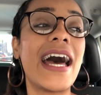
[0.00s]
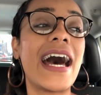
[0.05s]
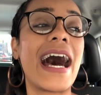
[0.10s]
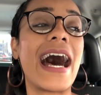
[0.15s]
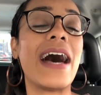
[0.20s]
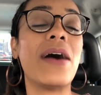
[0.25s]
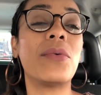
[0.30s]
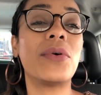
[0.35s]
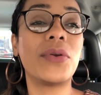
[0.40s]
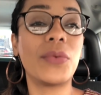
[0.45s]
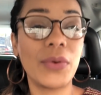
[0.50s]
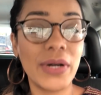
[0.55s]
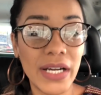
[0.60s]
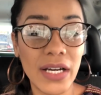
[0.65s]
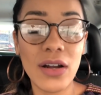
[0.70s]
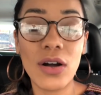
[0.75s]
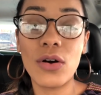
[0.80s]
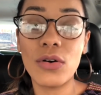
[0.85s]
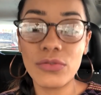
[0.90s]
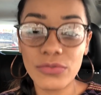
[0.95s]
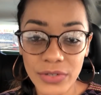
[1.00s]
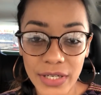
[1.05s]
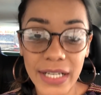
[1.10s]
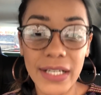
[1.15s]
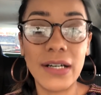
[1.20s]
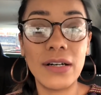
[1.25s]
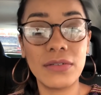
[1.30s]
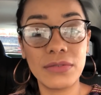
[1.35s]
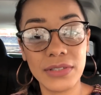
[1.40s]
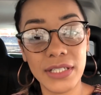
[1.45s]
I would wear over
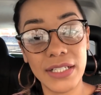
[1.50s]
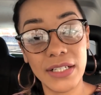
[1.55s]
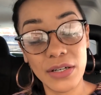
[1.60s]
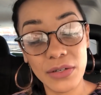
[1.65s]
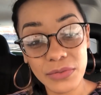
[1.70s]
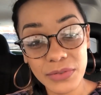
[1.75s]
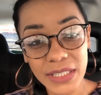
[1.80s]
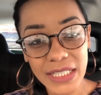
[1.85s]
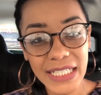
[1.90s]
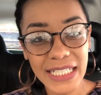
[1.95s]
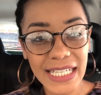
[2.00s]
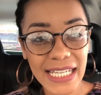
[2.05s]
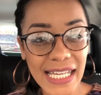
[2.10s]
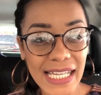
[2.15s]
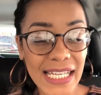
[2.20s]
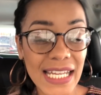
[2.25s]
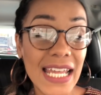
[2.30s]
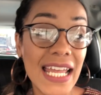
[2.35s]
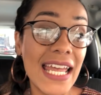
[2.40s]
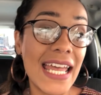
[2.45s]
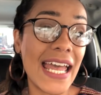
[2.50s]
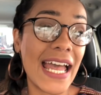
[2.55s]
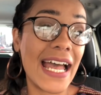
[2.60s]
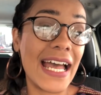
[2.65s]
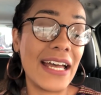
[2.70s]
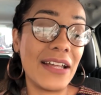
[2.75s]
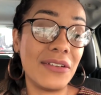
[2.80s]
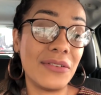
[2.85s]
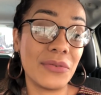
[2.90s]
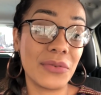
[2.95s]
and over and over again
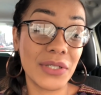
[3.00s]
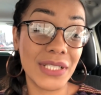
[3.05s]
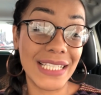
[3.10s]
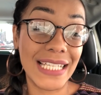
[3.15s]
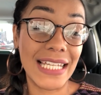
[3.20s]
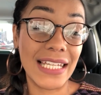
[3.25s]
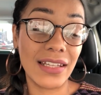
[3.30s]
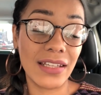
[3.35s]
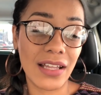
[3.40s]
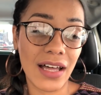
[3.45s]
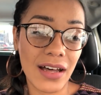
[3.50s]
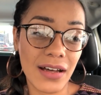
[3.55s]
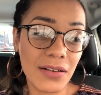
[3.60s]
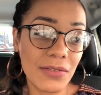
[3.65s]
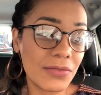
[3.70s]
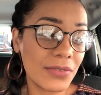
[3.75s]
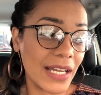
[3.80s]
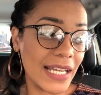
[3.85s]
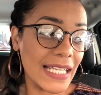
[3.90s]
and really love.